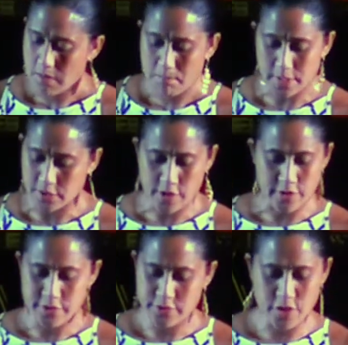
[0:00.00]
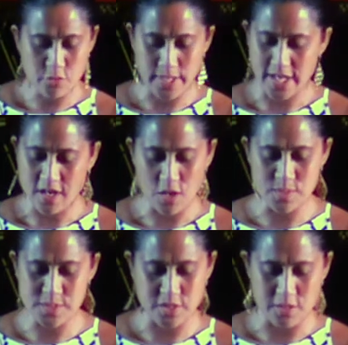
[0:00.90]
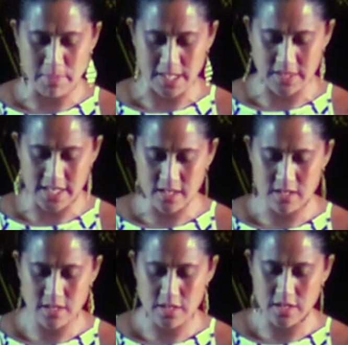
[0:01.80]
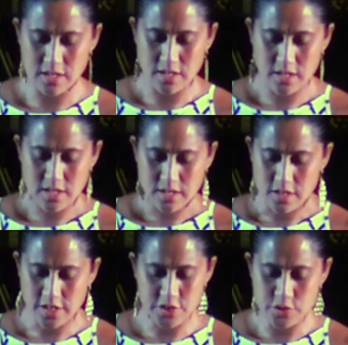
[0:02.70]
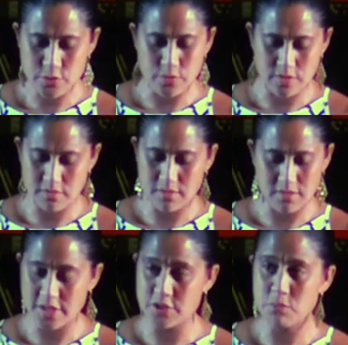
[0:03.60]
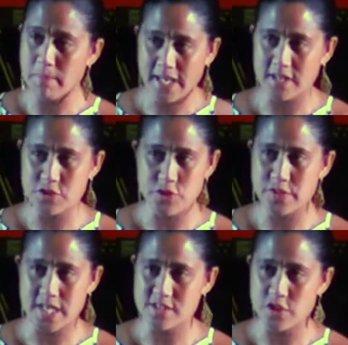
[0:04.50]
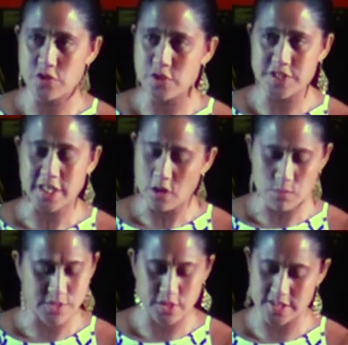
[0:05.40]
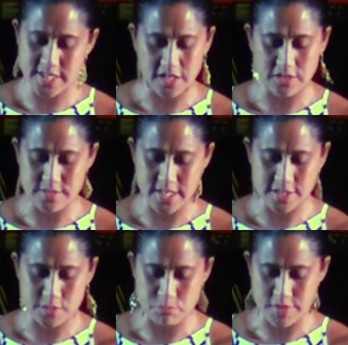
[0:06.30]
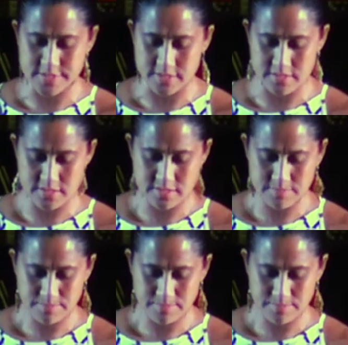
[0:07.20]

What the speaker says: But no way. I wasn't going back there. I knew back in 2013 I wasn't going to take those antidepressants.